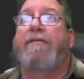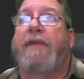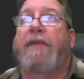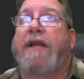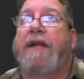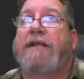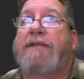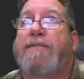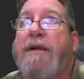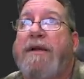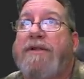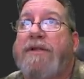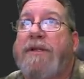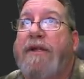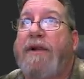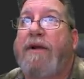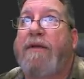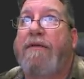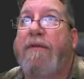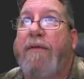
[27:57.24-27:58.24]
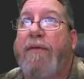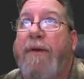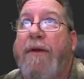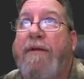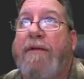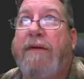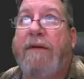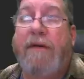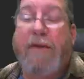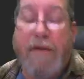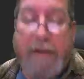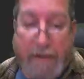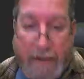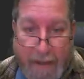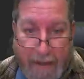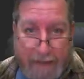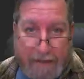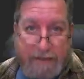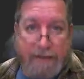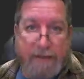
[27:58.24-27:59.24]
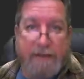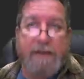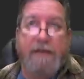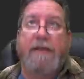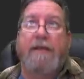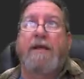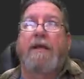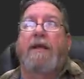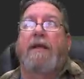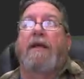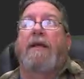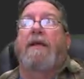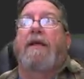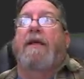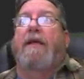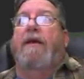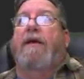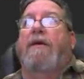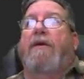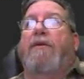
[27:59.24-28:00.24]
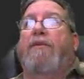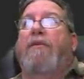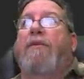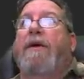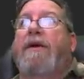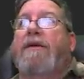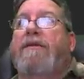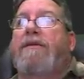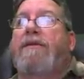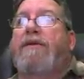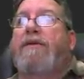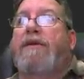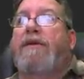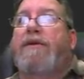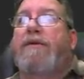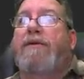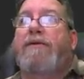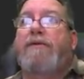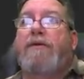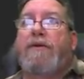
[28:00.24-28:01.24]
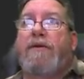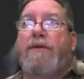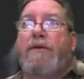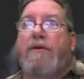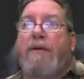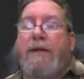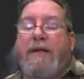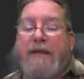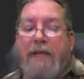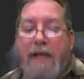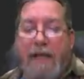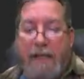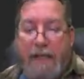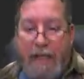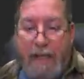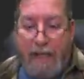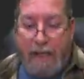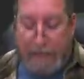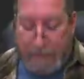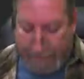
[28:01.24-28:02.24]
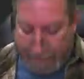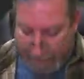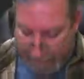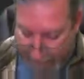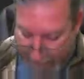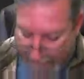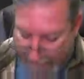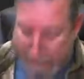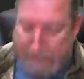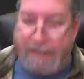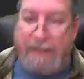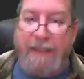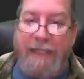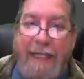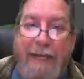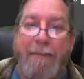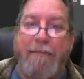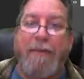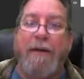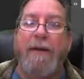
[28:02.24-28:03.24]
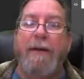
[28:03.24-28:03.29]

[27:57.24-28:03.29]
Especially over winter? Yes. What do you do in that case? I sleep.